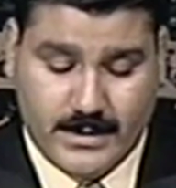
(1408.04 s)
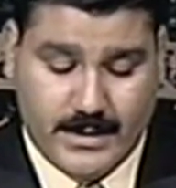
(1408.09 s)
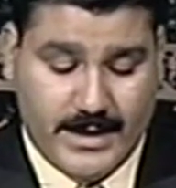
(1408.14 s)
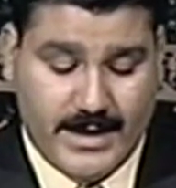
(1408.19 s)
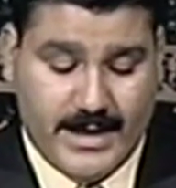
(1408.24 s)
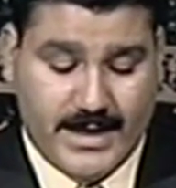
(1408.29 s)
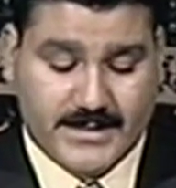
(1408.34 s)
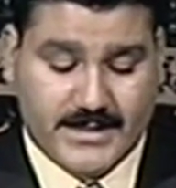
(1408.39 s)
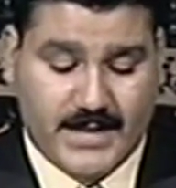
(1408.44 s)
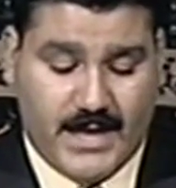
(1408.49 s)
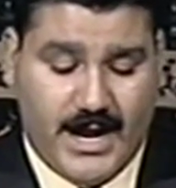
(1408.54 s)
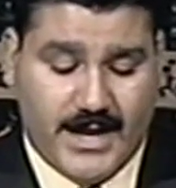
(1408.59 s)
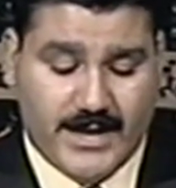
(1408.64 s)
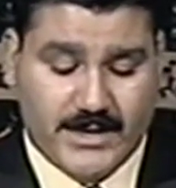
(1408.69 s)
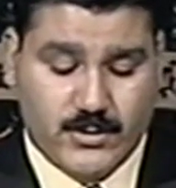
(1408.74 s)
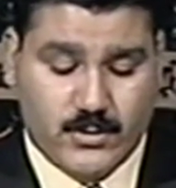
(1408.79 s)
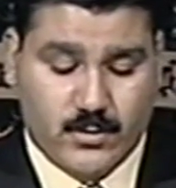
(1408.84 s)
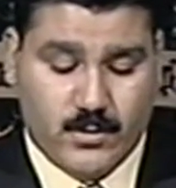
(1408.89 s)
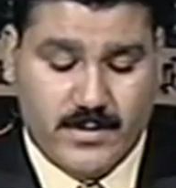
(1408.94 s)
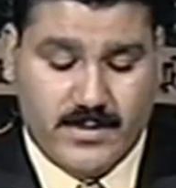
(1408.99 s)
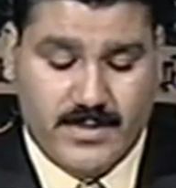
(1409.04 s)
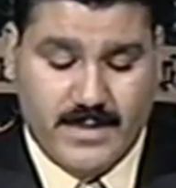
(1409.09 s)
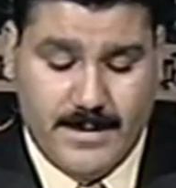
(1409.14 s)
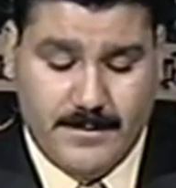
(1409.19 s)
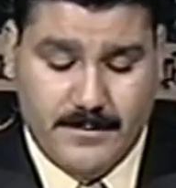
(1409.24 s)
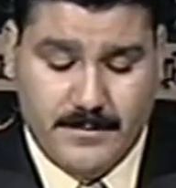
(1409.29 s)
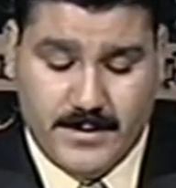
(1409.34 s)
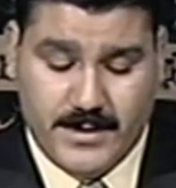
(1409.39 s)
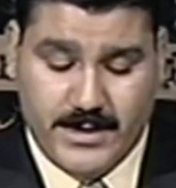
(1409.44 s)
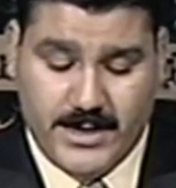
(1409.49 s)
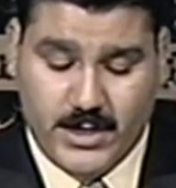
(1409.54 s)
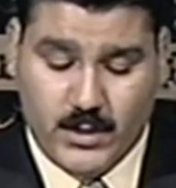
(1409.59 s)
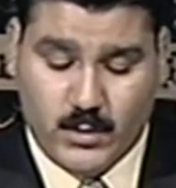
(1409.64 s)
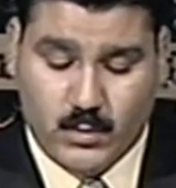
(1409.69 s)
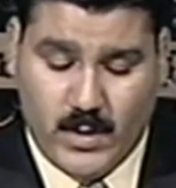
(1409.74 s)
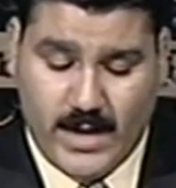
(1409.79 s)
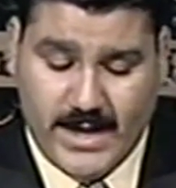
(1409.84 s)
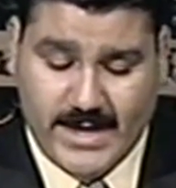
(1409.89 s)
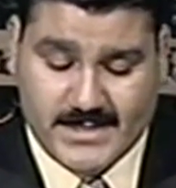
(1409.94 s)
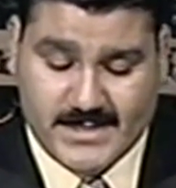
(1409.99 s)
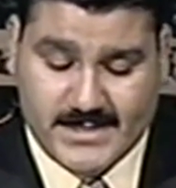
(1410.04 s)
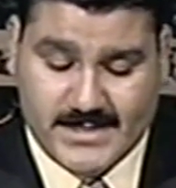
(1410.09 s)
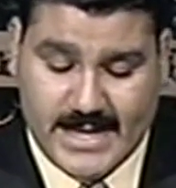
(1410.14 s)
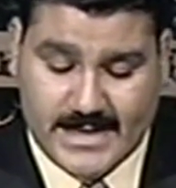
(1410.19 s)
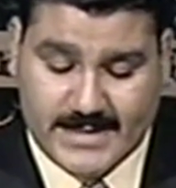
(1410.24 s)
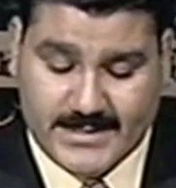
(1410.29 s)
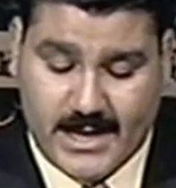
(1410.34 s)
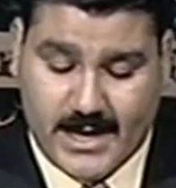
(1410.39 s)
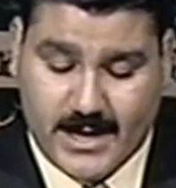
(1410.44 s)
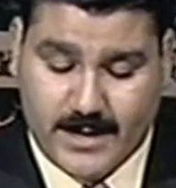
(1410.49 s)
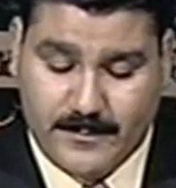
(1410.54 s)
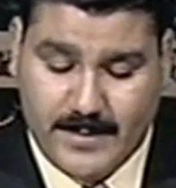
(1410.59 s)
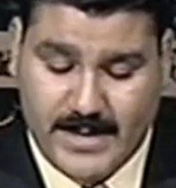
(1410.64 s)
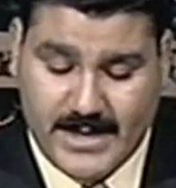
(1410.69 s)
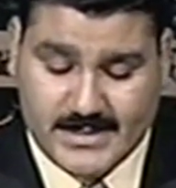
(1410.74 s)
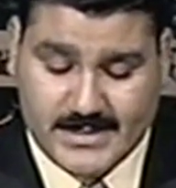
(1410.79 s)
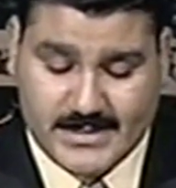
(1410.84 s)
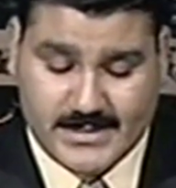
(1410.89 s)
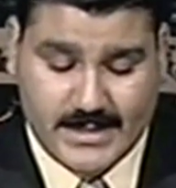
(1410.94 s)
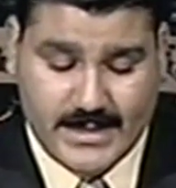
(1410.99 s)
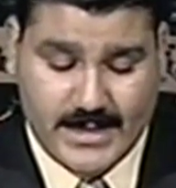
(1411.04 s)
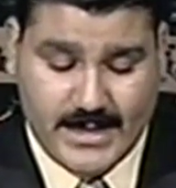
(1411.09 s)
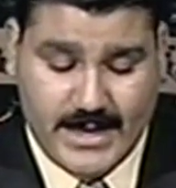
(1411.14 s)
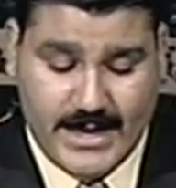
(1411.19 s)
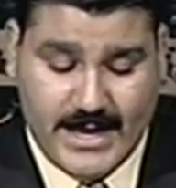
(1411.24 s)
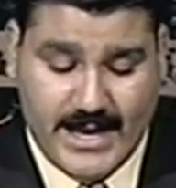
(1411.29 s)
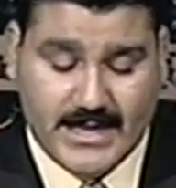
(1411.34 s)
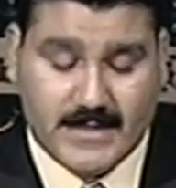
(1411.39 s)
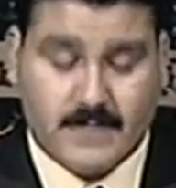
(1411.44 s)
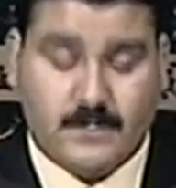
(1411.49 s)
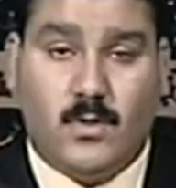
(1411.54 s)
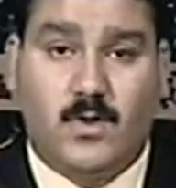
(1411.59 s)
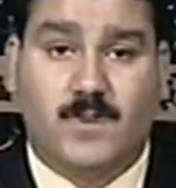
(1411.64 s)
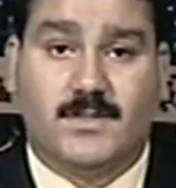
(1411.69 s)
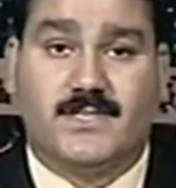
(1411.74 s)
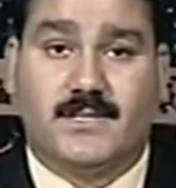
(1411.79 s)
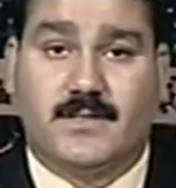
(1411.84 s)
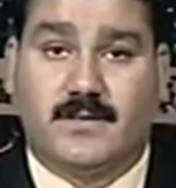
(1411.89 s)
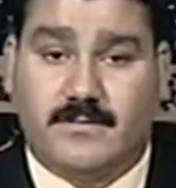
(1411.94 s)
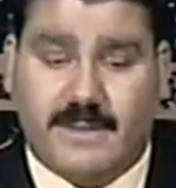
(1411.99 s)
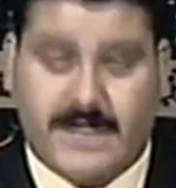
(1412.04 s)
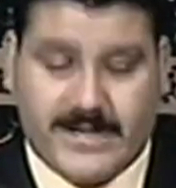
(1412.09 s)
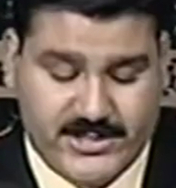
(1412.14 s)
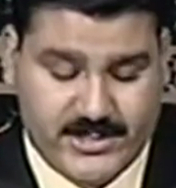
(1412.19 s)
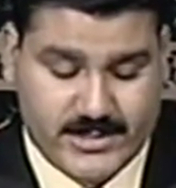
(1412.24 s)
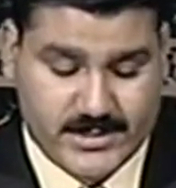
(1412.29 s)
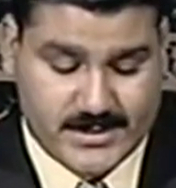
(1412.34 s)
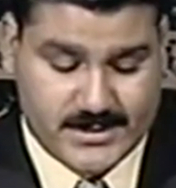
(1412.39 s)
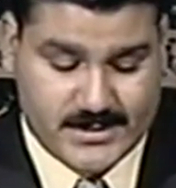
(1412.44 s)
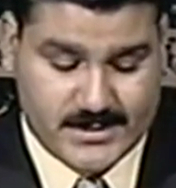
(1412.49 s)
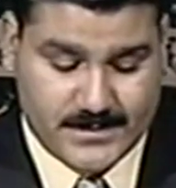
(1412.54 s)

and argue with them in ways that are best and most gracious.